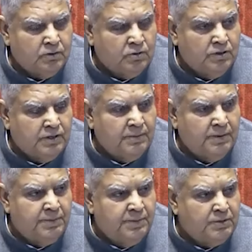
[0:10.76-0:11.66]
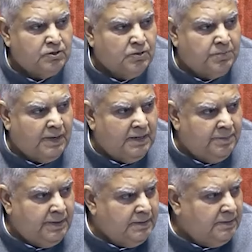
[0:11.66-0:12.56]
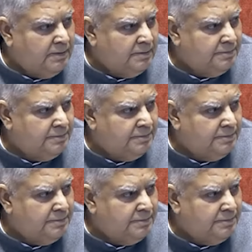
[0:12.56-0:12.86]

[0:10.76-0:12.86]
to Honorable Members of Parliament,